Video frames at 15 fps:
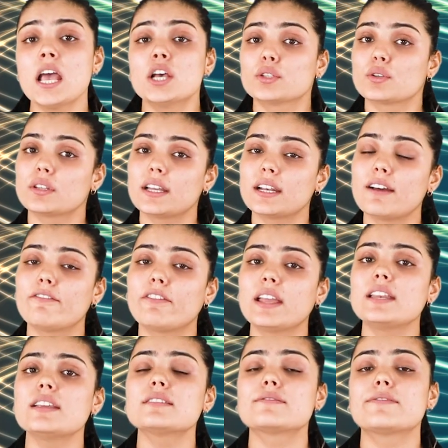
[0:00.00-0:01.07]
So there are
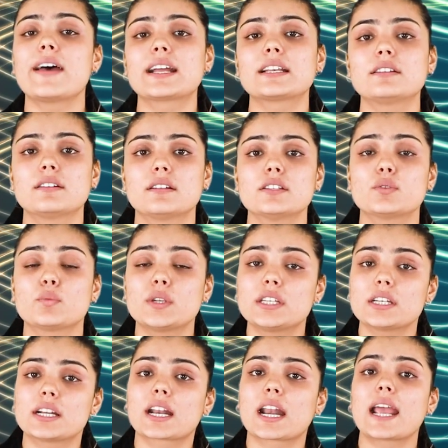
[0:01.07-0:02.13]
various factors
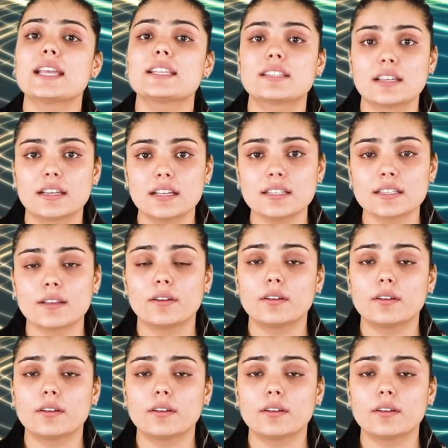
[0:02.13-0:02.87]
which arises